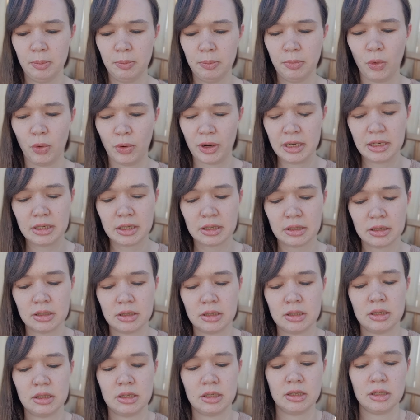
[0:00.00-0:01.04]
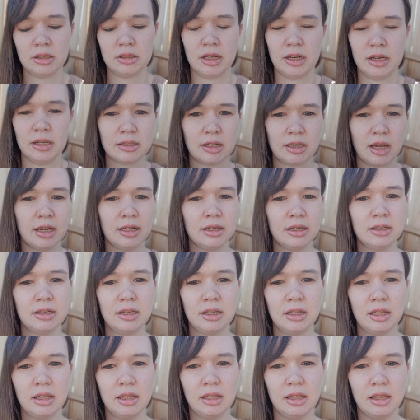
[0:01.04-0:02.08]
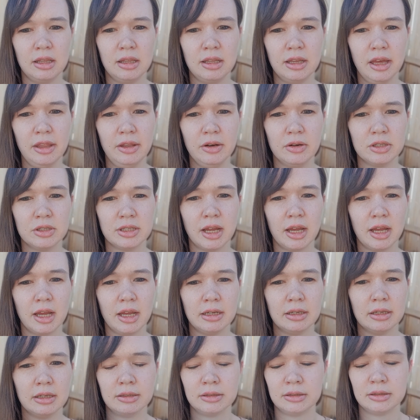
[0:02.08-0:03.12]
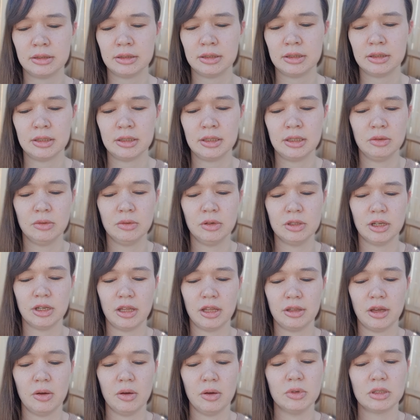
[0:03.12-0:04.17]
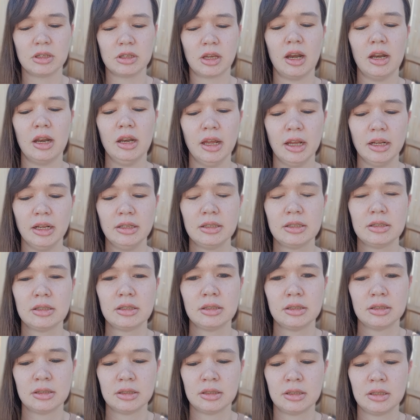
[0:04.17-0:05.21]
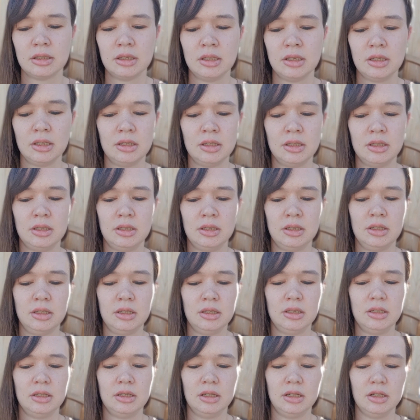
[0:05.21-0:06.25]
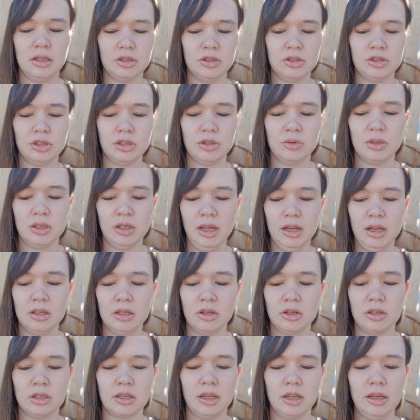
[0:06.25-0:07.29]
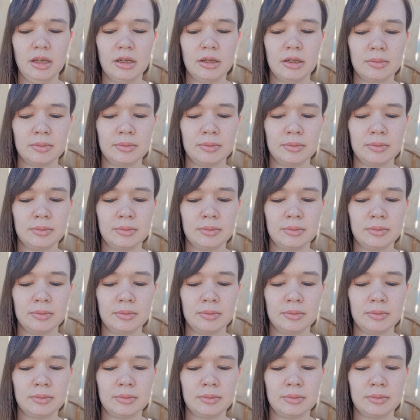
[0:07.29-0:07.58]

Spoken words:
point, then it's got the other side, which I thought was kind of nice. I'll show you what that looks like.